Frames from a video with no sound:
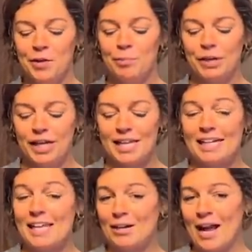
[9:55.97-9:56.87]
But in an
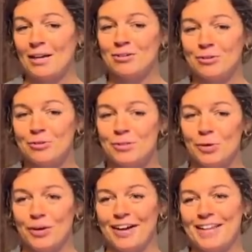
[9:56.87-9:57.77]
international
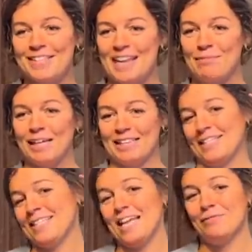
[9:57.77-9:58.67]
store, it seemed like the
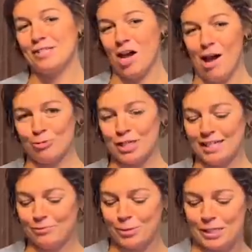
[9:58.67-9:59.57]
safest
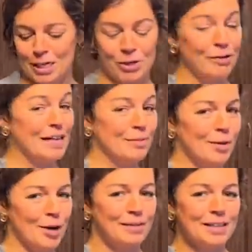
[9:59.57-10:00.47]
option was a Korean
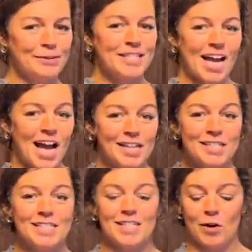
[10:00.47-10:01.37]
barbecue sauce.
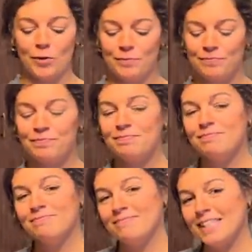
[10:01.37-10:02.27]
So
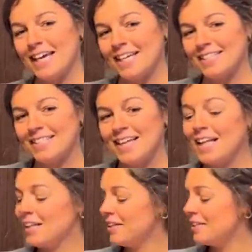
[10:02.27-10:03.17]
yes,
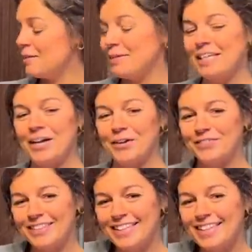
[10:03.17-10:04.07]
let me know
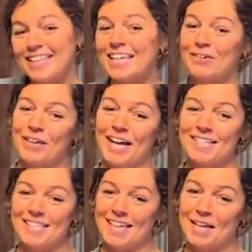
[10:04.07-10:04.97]
Thank you
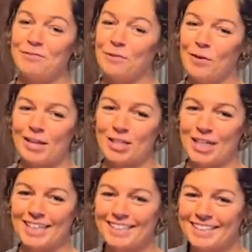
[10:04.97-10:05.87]
guys again for
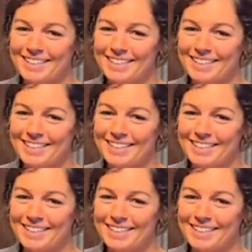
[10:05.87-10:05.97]
watching.